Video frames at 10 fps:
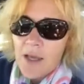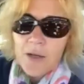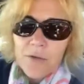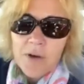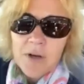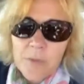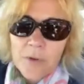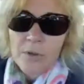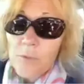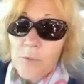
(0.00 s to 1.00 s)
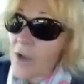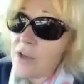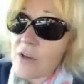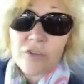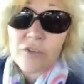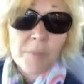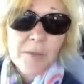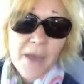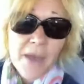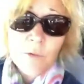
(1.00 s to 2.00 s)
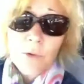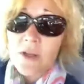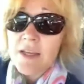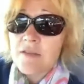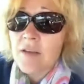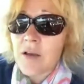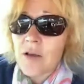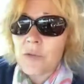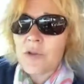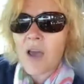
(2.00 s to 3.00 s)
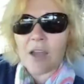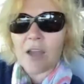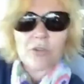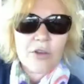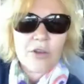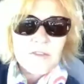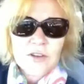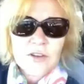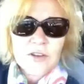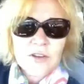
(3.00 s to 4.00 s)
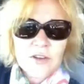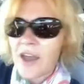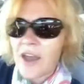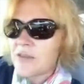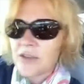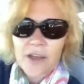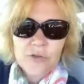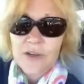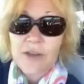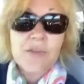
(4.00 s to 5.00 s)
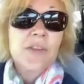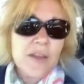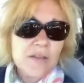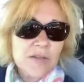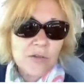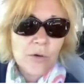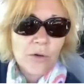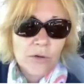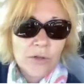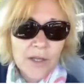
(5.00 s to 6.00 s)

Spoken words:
incredible, you got Tommy Emmanuel. He's kind of crosses into jazz and country and everything. He does it all.